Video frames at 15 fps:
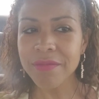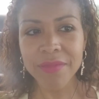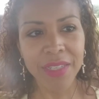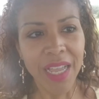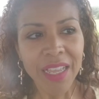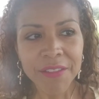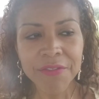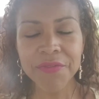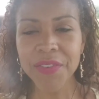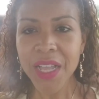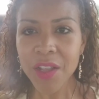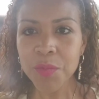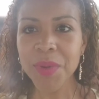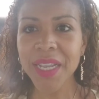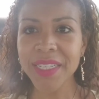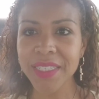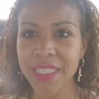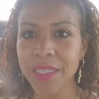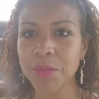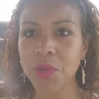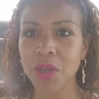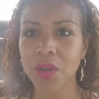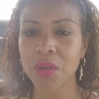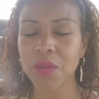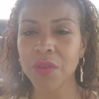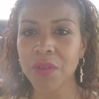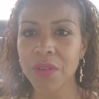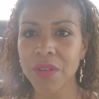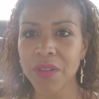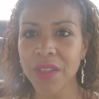I found my Nemo,
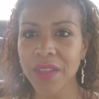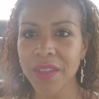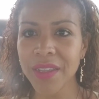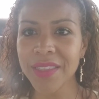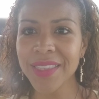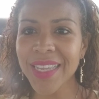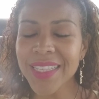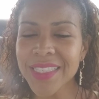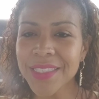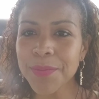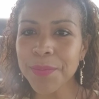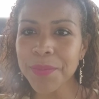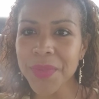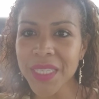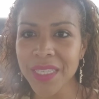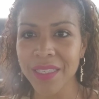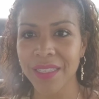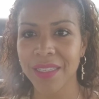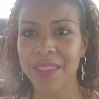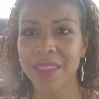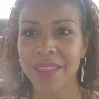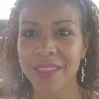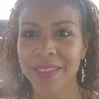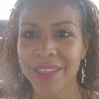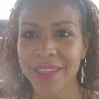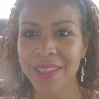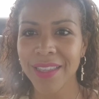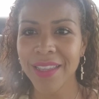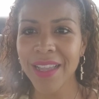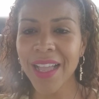and that's me,
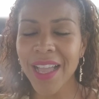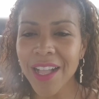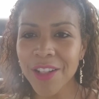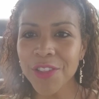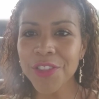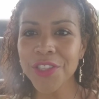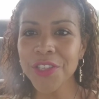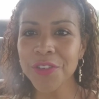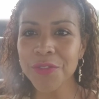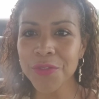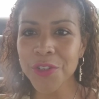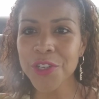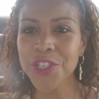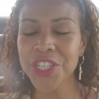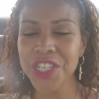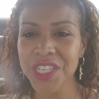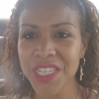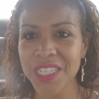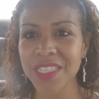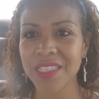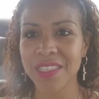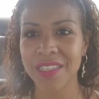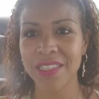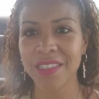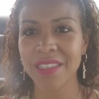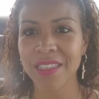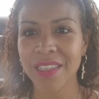a healthier version Nisi.